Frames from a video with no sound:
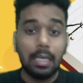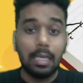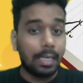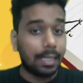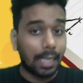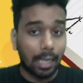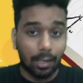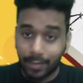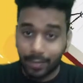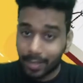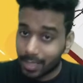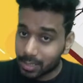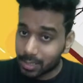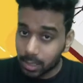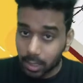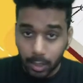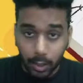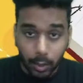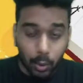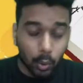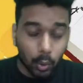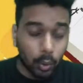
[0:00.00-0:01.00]
Now there is a
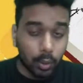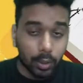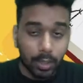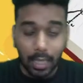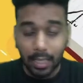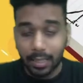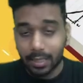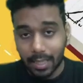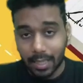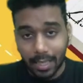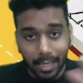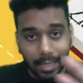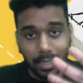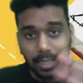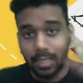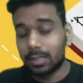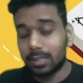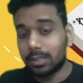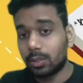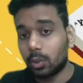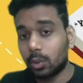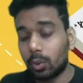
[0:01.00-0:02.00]
no nothing
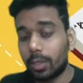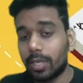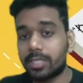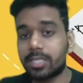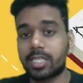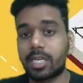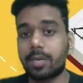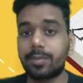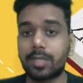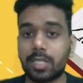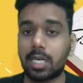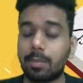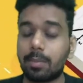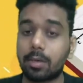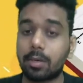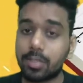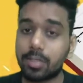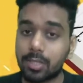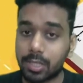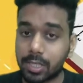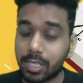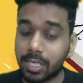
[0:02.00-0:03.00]
no description
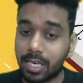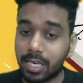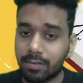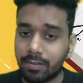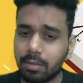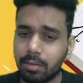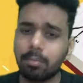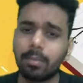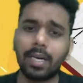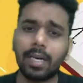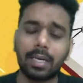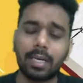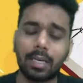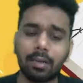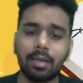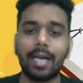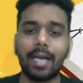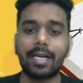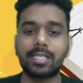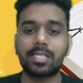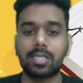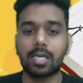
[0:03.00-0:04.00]
about C given, but
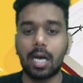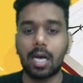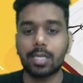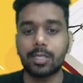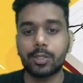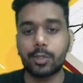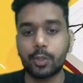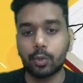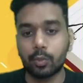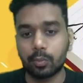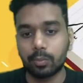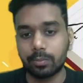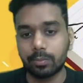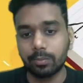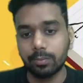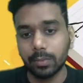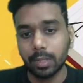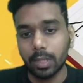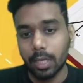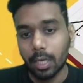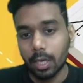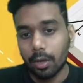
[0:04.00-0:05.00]
let's assume
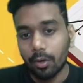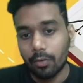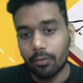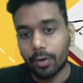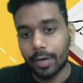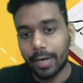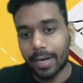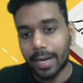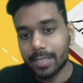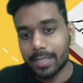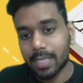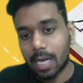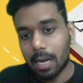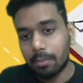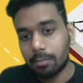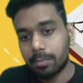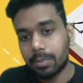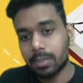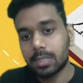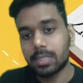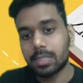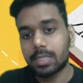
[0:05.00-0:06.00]
for an
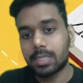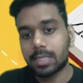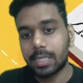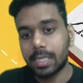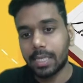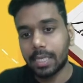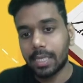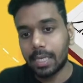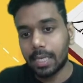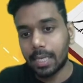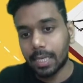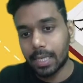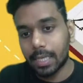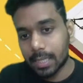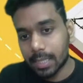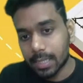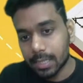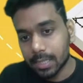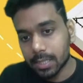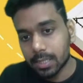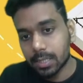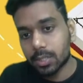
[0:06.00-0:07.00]
example C
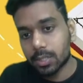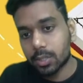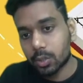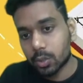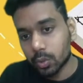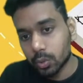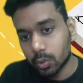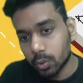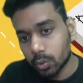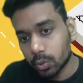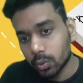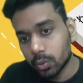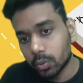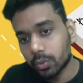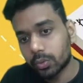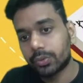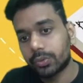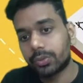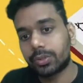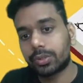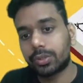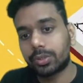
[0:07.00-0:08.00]
is two,
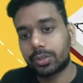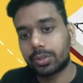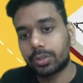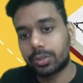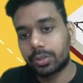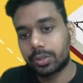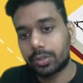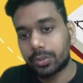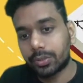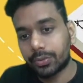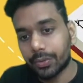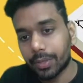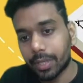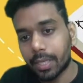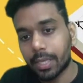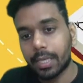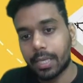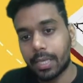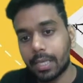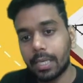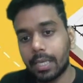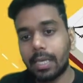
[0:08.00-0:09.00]

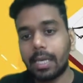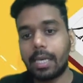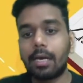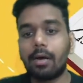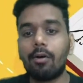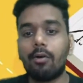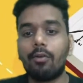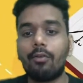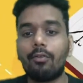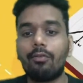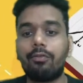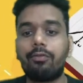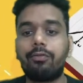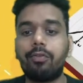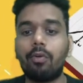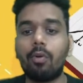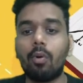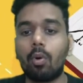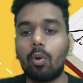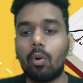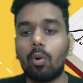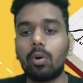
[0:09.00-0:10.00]
three,
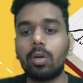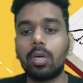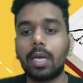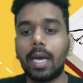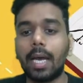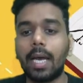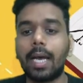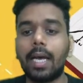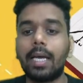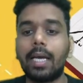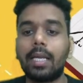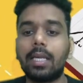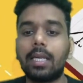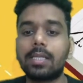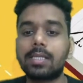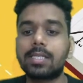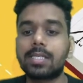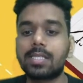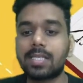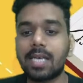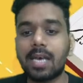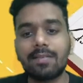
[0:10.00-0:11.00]
four and
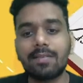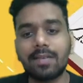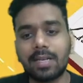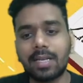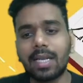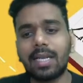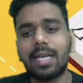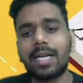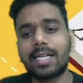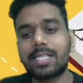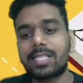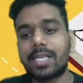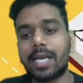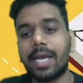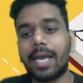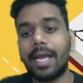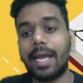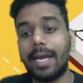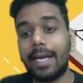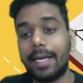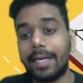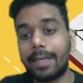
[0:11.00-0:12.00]
seven, and let's say
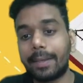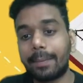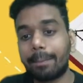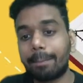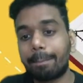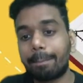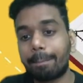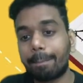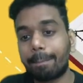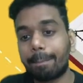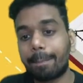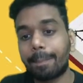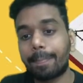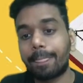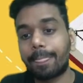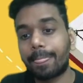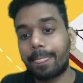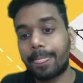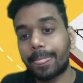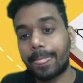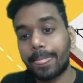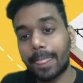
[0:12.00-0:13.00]
eight.
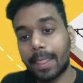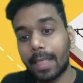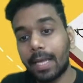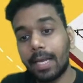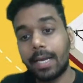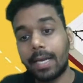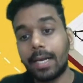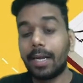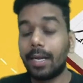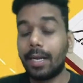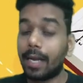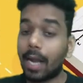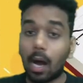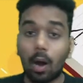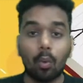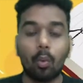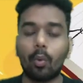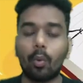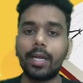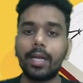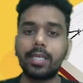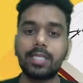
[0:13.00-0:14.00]
Now
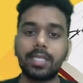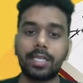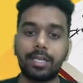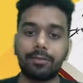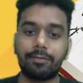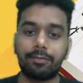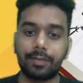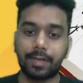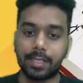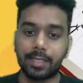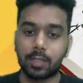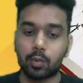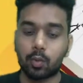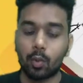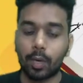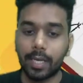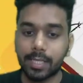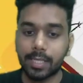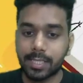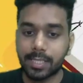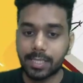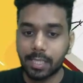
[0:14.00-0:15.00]
what is the difference? What
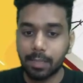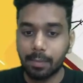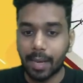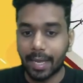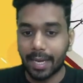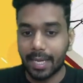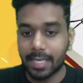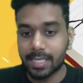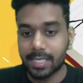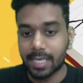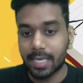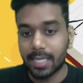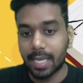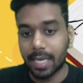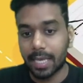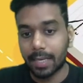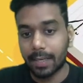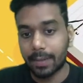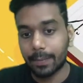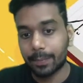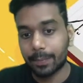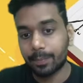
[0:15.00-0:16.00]
is C minus A
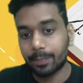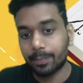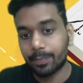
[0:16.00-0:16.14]
then?